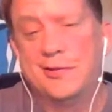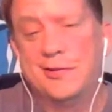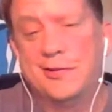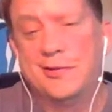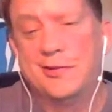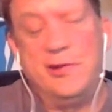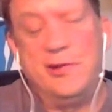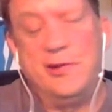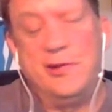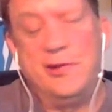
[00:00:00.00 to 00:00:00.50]

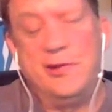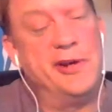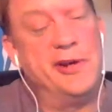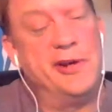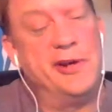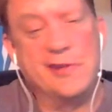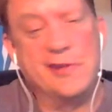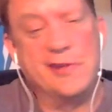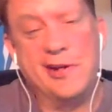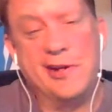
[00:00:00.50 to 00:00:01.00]
2
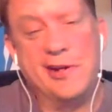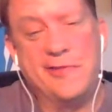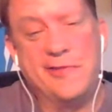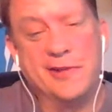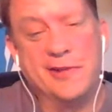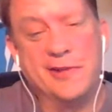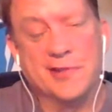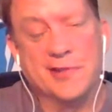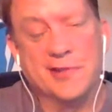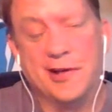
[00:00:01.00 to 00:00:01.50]
years in the NFL
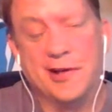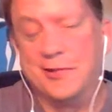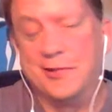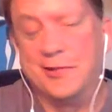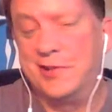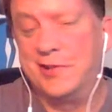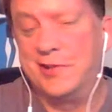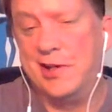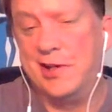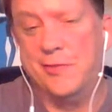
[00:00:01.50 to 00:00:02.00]
is a long
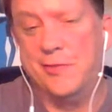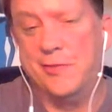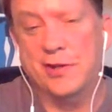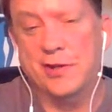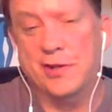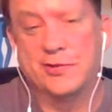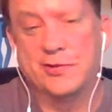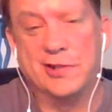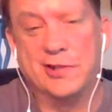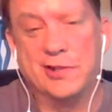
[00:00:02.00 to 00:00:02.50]
time,
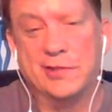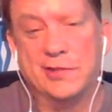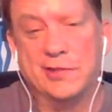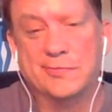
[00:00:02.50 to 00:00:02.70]
though. So